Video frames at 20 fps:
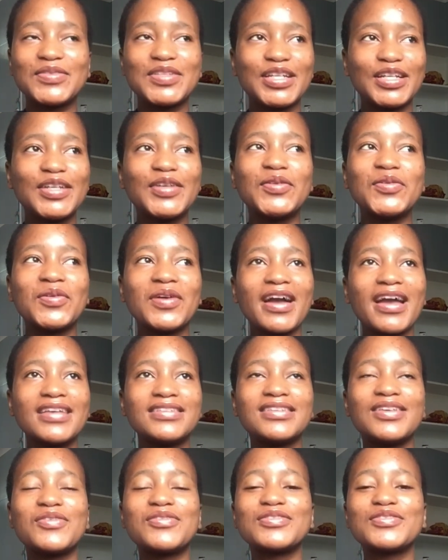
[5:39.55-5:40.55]
I'm telling you
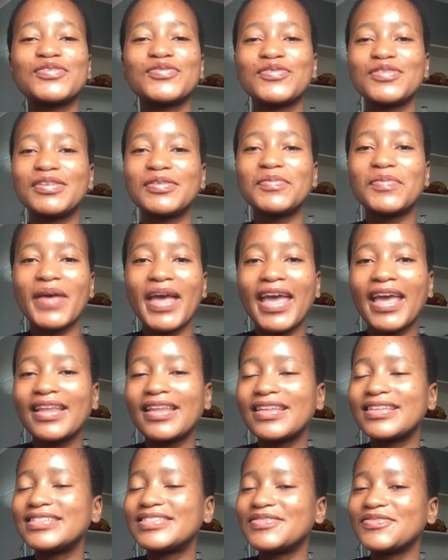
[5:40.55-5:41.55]
guys, it was fully
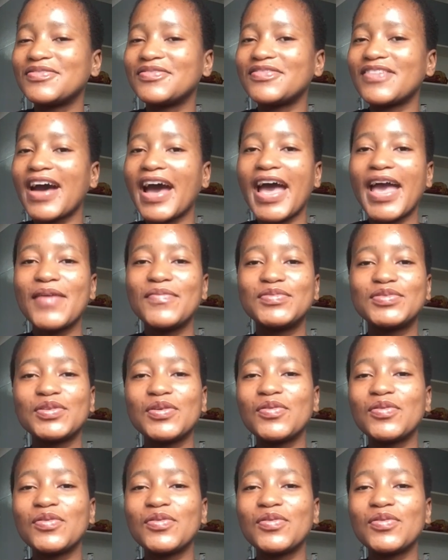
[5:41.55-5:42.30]
packed. It's a vibe.